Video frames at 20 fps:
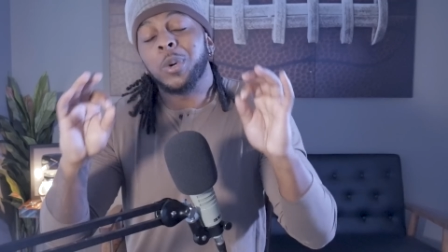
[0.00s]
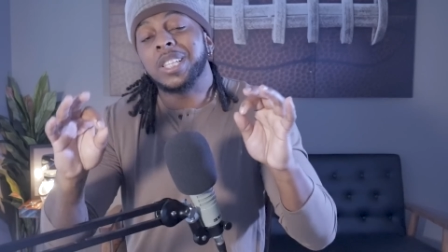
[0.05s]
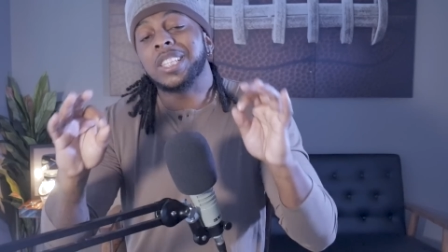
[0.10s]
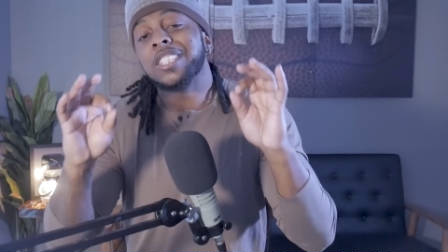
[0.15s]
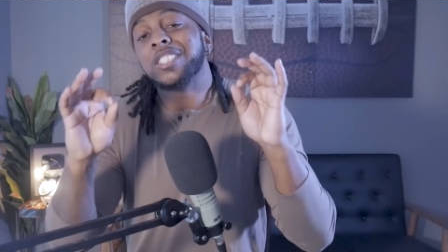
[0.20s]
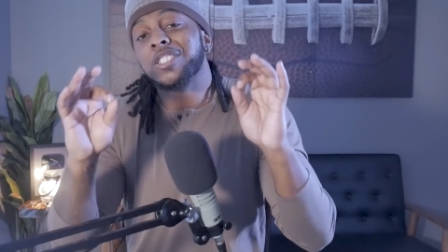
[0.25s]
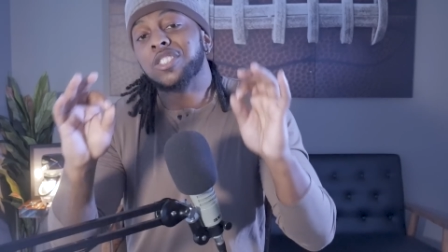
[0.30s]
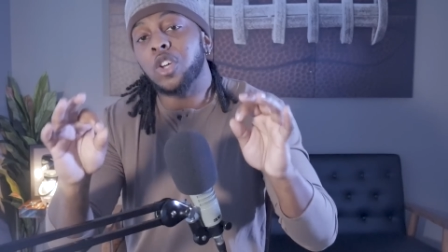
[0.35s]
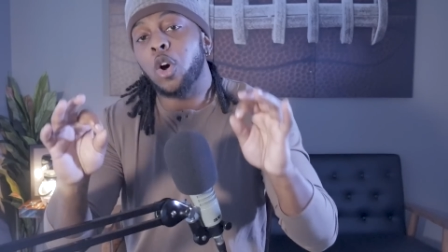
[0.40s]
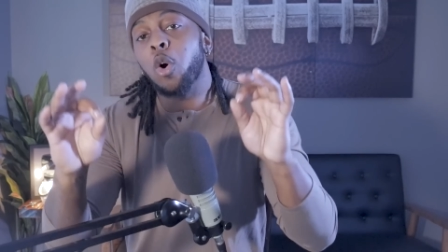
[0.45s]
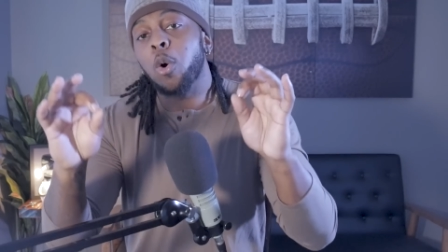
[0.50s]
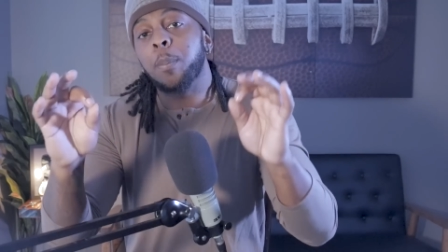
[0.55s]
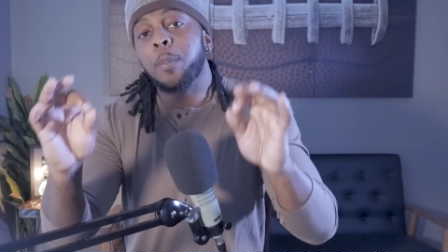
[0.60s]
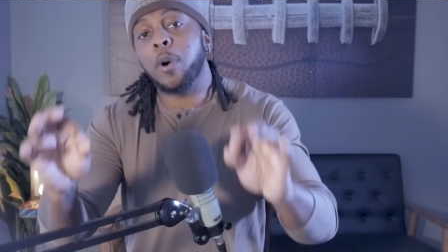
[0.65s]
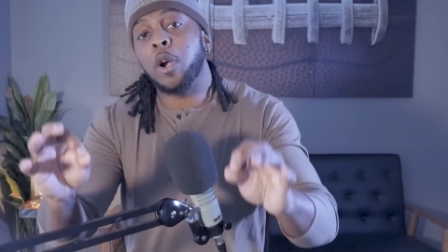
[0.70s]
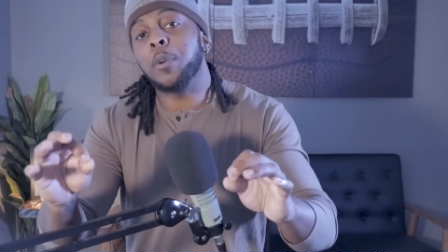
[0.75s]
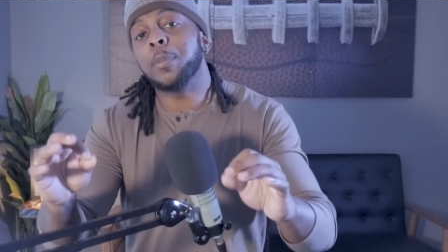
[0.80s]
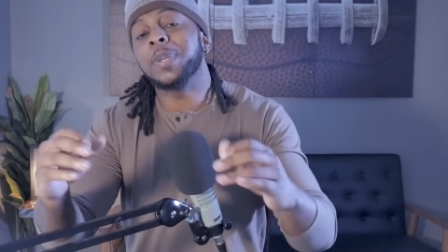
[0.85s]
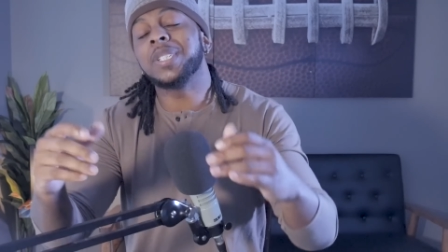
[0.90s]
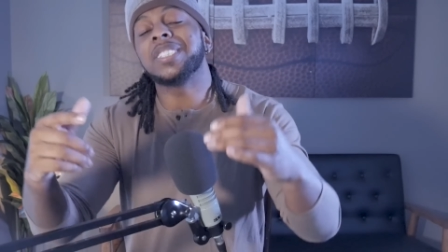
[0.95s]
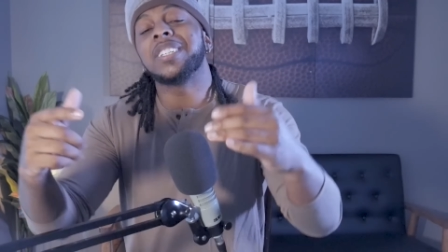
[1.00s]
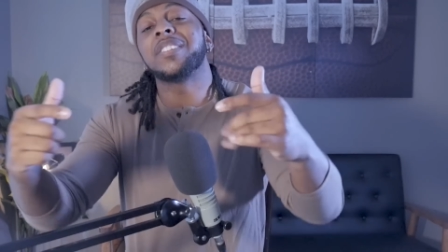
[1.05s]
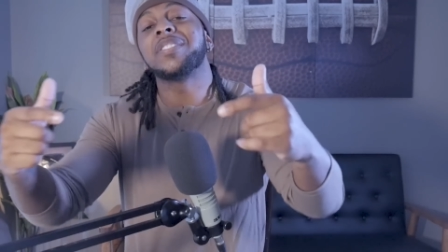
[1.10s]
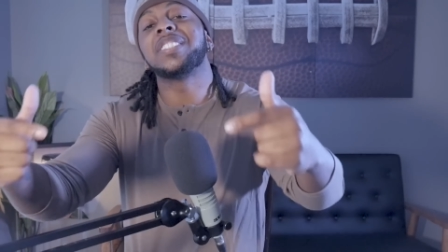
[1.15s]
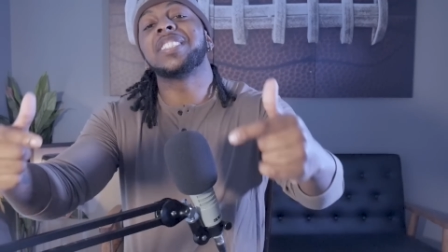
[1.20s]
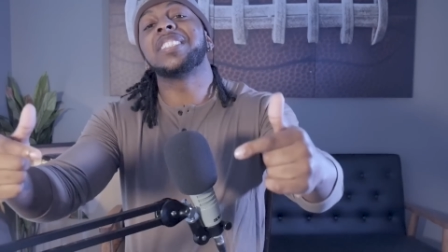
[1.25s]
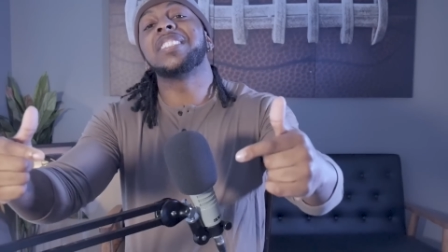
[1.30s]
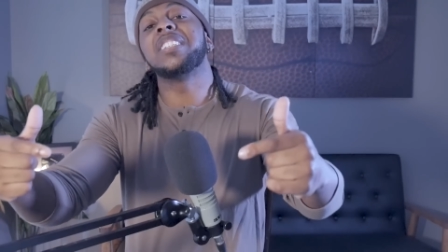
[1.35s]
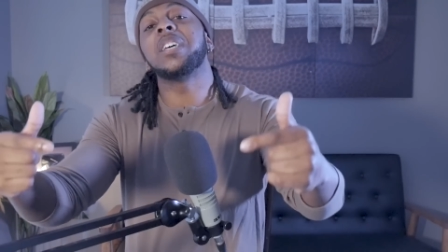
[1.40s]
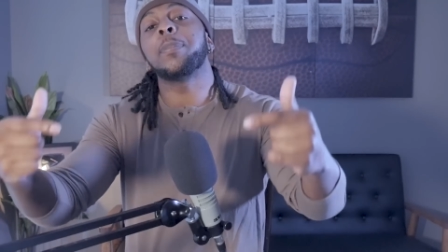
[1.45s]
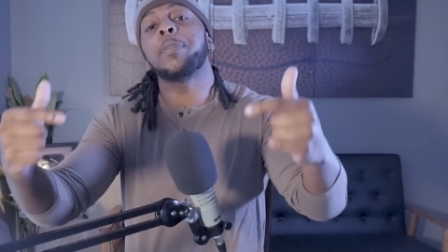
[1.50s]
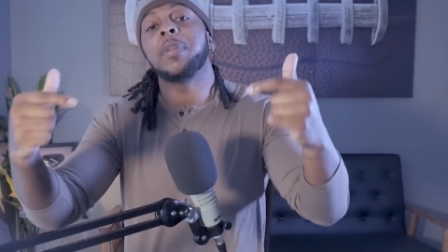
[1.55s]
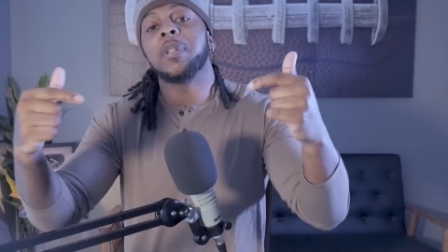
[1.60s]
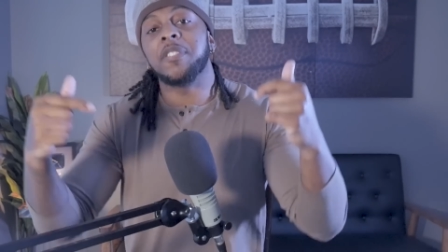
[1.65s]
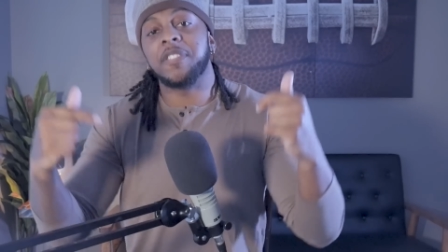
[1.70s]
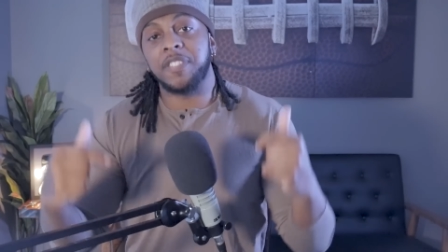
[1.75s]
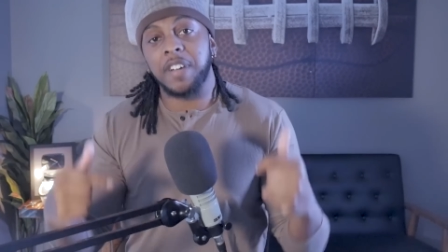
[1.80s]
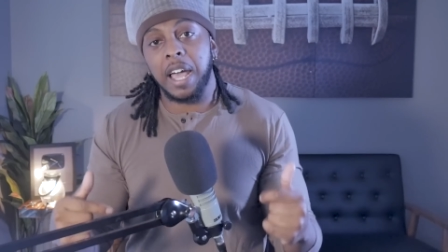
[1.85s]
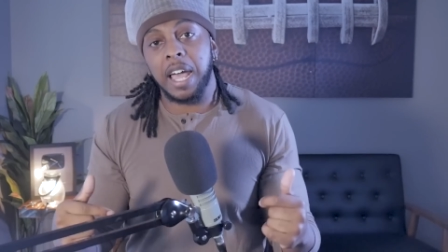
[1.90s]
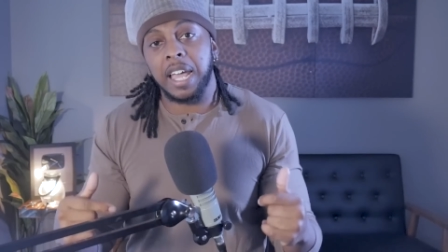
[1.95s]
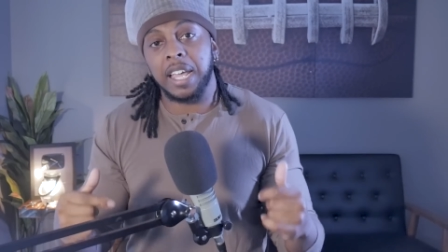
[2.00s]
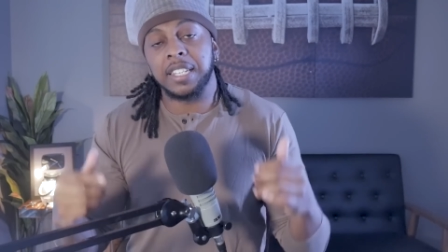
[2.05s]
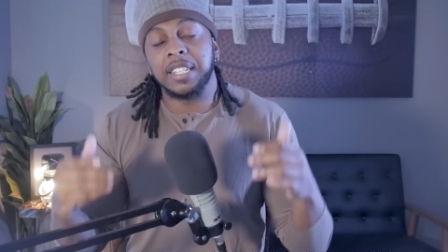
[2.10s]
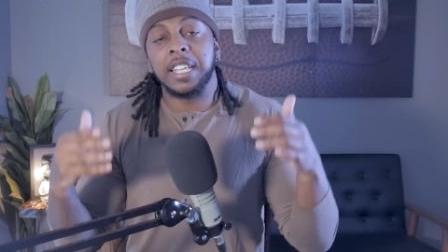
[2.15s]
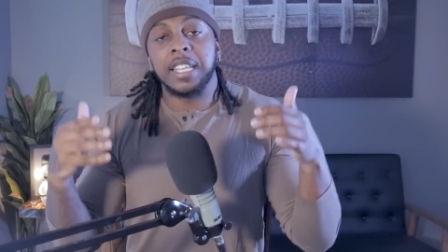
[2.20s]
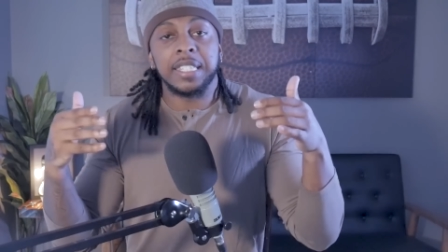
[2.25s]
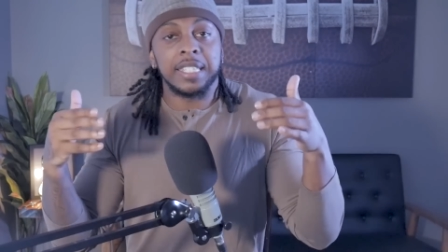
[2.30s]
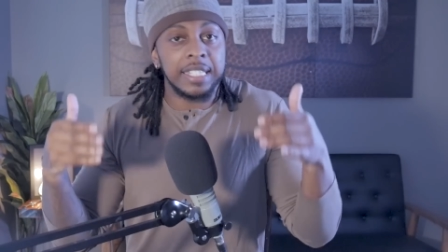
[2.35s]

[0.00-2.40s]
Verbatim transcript: with the sole purpose of simplifying